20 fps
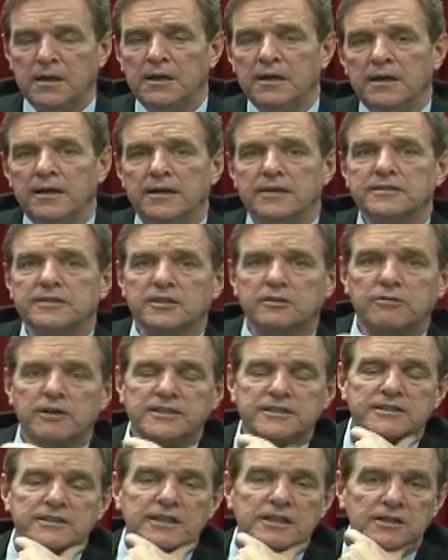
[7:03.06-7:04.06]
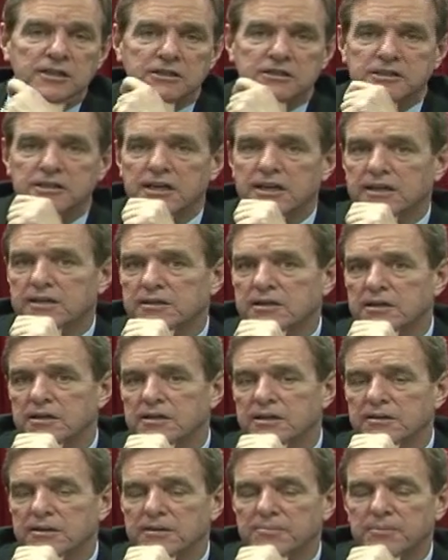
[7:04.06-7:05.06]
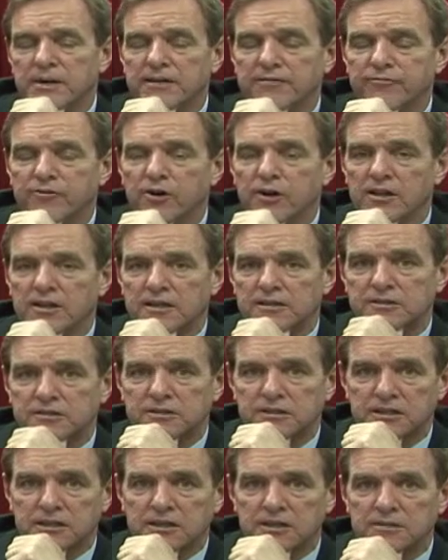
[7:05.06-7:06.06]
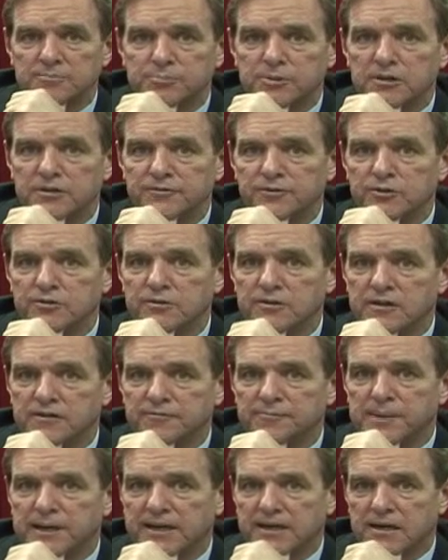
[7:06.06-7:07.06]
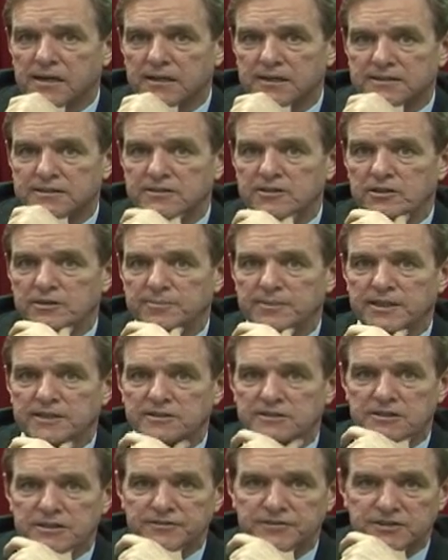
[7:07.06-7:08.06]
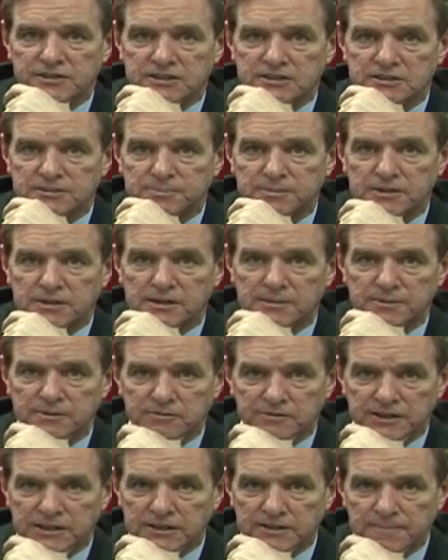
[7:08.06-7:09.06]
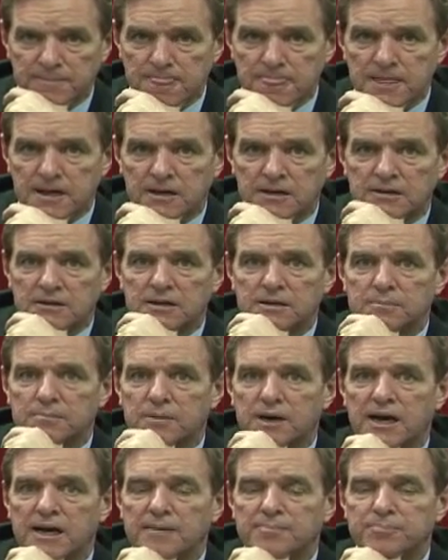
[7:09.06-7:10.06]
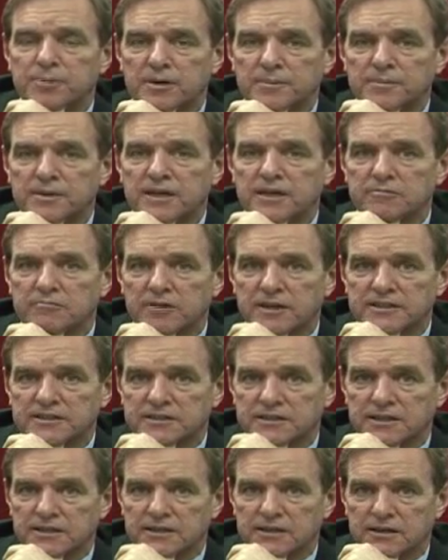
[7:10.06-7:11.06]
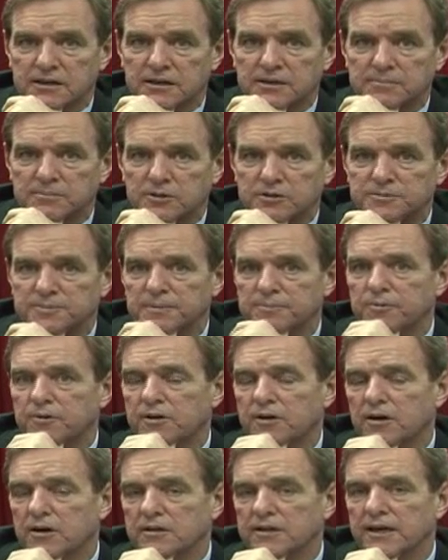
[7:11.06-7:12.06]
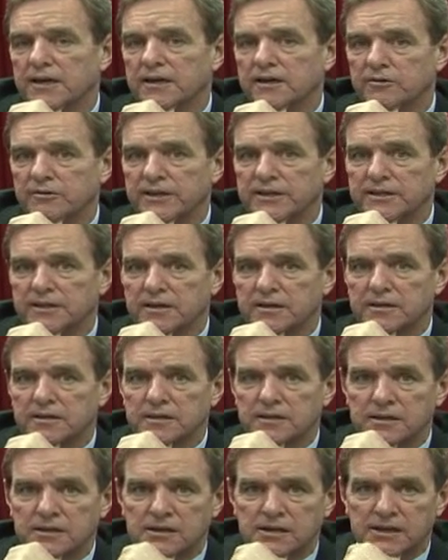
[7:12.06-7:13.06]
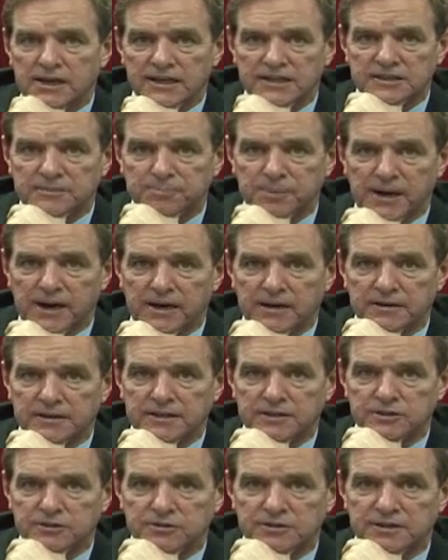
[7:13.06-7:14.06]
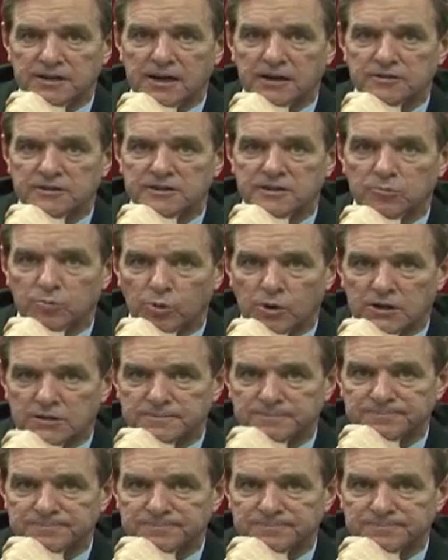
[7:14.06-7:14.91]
Here's a question that looks like it might fall under the purview of my colleagues in Homeland Services, but let me read it. My permanent resident card, most people call that a green card, expired in 2001.